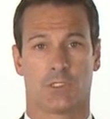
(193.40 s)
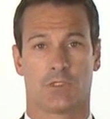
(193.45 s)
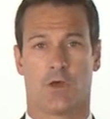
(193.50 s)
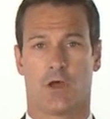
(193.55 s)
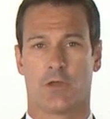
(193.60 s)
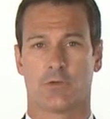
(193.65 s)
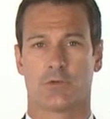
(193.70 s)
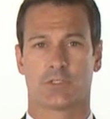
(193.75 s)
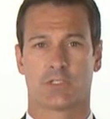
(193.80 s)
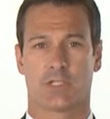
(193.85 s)

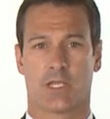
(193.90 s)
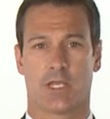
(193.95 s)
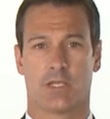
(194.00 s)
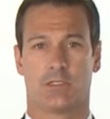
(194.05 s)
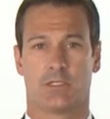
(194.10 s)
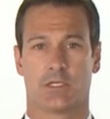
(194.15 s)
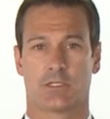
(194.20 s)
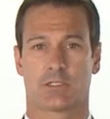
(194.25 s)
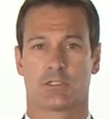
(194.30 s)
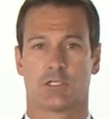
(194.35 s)
To
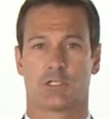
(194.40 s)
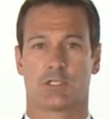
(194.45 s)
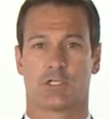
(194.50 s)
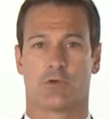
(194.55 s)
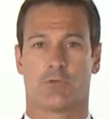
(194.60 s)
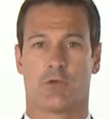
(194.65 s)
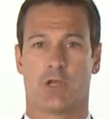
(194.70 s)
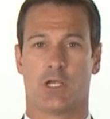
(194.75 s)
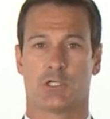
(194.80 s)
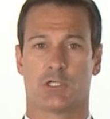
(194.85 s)
understand disc
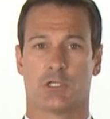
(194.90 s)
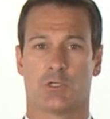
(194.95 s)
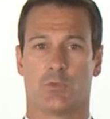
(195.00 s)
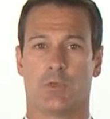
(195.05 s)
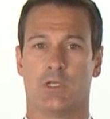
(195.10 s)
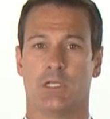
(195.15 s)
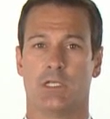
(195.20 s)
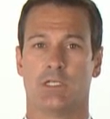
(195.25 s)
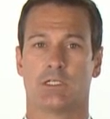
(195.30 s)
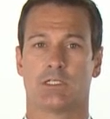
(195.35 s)

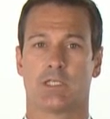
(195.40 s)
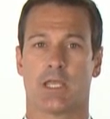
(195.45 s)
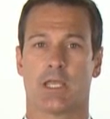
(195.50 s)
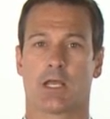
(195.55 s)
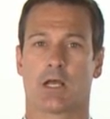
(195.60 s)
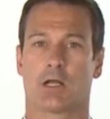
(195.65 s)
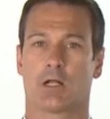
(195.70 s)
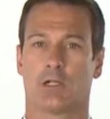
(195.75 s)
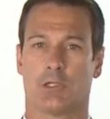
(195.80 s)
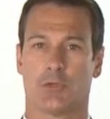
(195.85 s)
degeneration, we need to
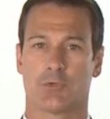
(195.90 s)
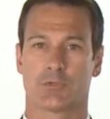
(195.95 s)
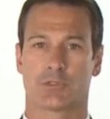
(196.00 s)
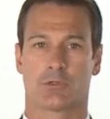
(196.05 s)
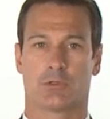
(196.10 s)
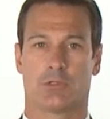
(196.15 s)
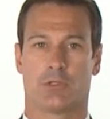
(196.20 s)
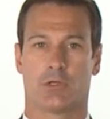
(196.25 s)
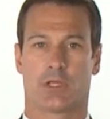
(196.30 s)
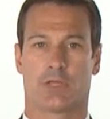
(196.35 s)
take a
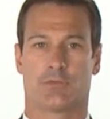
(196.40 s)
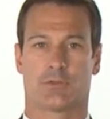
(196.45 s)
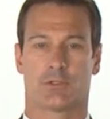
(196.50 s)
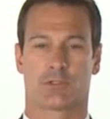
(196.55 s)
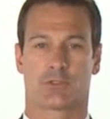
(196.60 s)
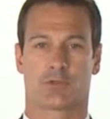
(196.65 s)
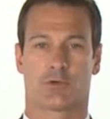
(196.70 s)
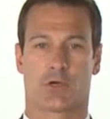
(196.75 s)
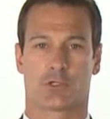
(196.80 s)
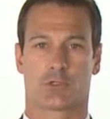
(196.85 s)
closer look at the
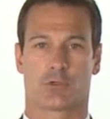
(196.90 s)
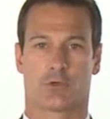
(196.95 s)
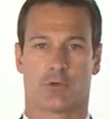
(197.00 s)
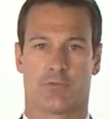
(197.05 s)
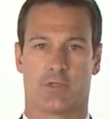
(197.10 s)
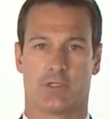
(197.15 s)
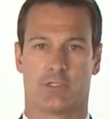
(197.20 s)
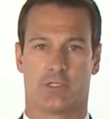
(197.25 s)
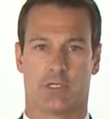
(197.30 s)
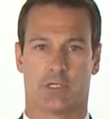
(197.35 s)
structure
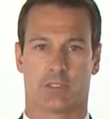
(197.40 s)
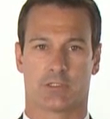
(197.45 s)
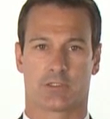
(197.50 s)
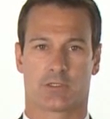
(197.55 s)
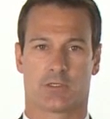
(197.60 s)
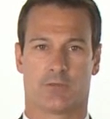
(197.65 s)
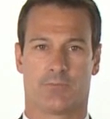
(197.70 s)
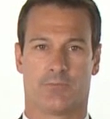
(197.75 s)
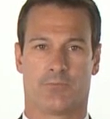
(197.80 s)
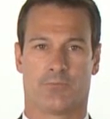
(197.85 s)
of the
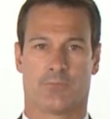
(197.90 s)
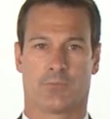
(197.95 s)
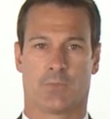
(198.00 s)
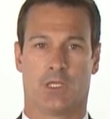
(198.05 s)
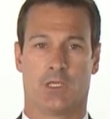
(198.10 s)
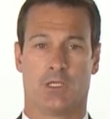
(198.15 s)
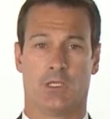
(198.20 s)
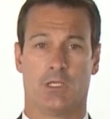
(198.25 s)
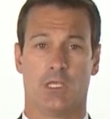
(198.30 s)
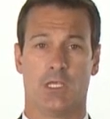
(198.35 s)
disc.
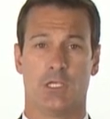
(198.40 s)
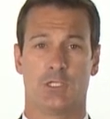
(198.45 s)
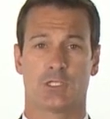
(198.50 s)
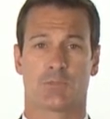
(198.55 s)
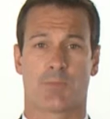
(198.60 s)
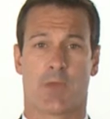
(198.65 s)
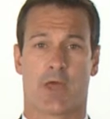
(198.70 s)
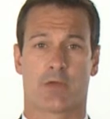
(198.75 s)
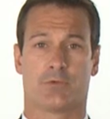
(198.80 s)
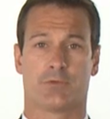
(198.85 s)

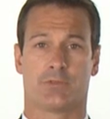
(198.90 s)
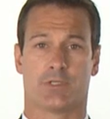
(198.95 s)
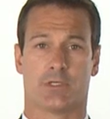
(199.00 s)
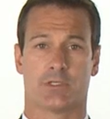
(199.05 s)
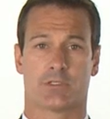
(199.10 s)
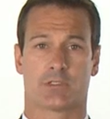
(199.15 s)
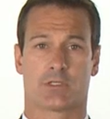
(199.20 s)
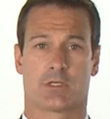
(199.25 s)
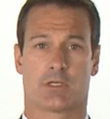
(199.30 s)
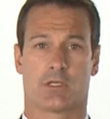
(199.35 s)
Each spinal
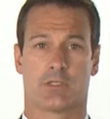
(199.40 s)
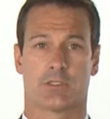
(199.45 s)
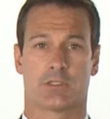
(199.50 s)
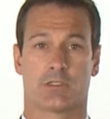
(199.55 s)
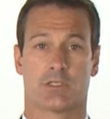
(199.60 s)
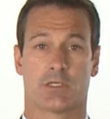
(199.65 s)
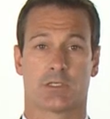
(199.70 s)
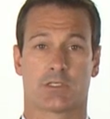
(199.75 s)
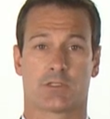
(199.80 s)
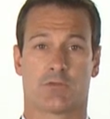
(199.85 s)
disc
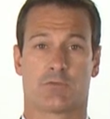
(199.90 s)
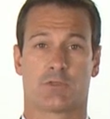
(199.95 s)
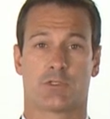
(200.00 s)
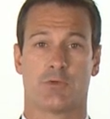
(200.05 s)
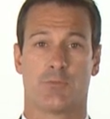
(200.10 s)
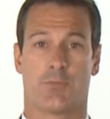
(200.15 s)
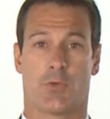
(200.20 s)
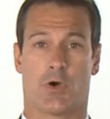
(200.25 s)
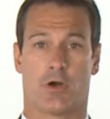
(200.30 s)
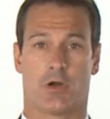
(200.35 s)
consists of
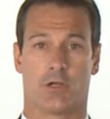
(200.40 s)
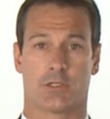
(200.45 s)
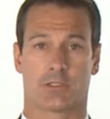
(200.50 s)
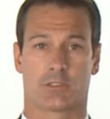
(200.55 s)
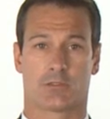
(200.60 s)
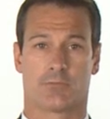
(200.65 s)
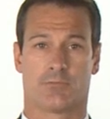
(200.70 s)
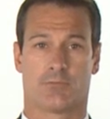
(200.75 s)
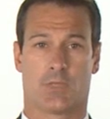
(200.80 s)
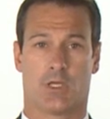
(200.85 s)
two
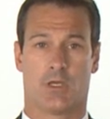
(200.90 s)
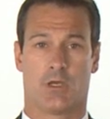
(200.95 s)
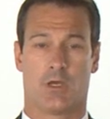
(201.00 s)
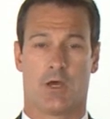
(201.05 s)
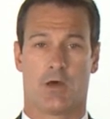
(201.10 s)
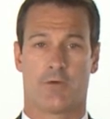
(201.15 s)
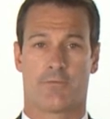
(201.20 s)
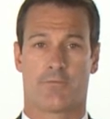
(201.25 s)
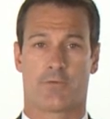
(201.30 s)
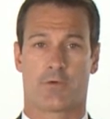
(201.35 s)
parts,
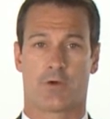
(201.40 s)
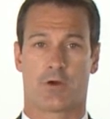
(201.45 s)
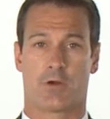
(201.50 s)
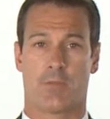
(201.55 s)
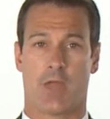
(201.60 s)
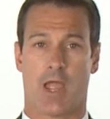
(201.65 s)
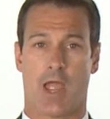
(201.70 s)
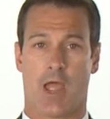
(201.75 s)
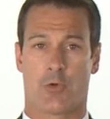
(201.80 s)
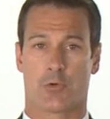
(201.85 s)
a
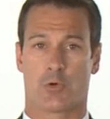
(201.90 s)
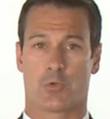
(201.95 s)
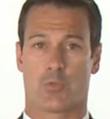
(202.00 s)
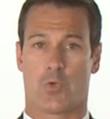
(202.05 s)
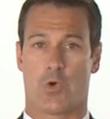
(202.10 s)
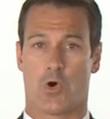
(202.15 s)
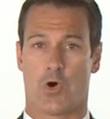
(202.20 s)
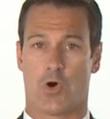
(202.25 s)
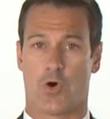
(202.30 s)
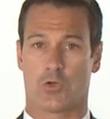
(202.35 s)
firm outer
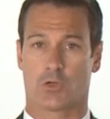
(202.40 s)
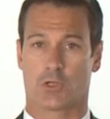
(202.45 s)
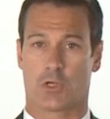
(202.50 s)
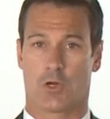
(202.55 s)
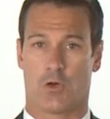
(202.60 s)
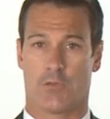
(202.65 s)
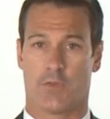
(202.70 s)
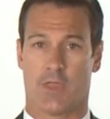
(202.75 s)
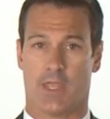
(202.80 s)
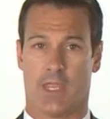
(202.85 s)
wall
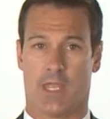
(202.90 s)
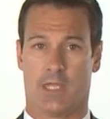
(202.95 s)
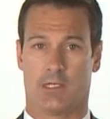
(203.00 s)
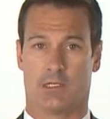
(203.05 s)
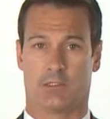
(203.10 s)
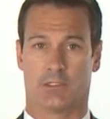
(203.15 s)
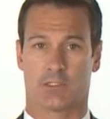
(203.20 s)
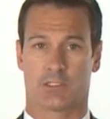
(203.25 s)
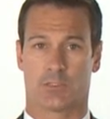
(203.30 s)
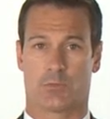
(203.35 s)
called the
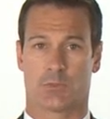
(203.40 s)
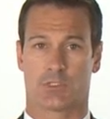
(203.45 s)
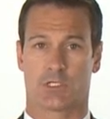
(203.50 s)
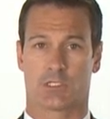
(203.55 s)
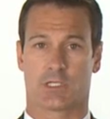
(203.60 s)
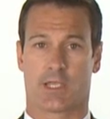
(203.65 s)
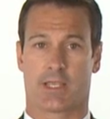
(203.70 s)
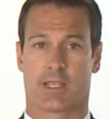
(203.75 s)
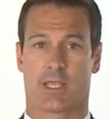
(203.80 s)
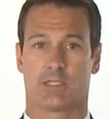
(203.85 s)
annulus, which
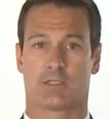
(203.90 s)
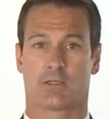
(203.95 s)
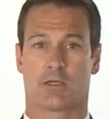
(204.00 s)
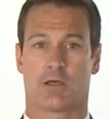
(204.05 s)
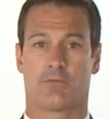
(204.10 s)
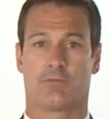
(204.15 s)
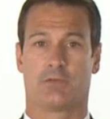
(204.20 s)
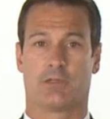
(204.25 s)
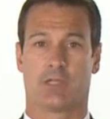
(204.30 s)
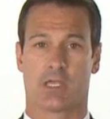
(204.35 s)
is like a
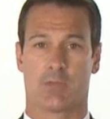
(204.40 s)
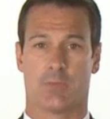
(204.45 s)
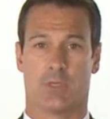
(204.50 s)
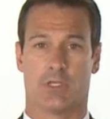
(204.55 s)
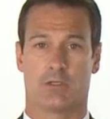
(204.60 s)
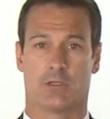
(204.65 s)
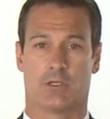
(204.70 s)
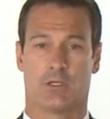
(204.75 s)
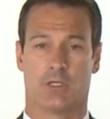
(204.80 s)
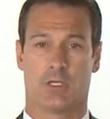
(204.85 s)
tough
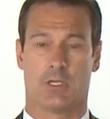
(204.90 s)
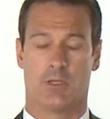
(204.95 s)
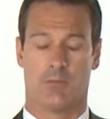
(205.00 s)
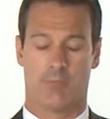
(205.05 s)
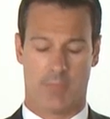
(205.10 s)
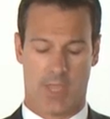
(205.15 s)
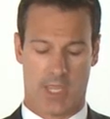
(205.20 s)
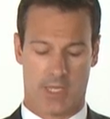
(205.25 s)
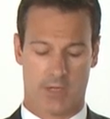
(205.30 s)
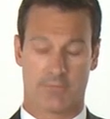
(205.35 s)
ligament
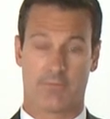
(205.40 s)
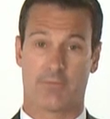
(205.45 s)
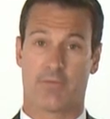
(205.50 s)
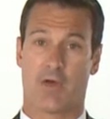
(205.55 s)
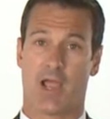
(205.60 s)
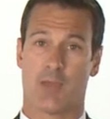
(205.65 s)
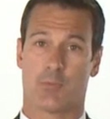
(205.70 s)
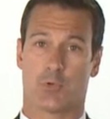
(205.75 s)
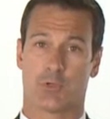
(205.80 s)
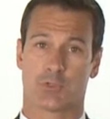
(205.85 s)
made of
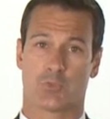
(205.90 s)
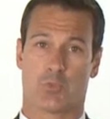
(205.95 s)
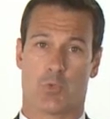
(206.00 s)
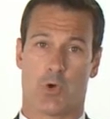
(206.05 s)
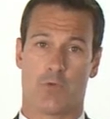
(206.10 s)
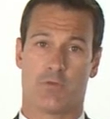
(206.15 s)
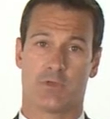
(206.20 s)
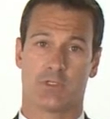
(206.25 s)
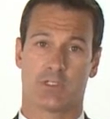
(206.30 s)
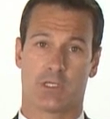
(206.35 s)
fibers
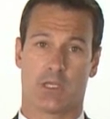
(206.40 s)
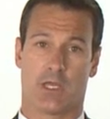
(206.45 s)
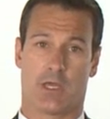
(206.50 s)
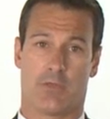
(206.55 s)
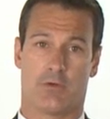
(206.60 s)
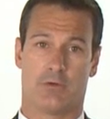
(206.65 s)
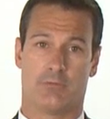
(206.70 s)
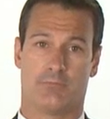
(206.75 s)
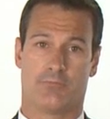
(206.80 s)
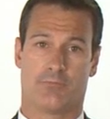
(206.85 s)
woven
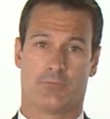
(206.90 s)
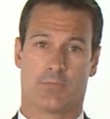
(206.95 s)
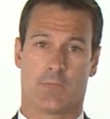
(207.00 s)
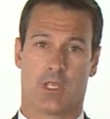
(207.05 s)
together,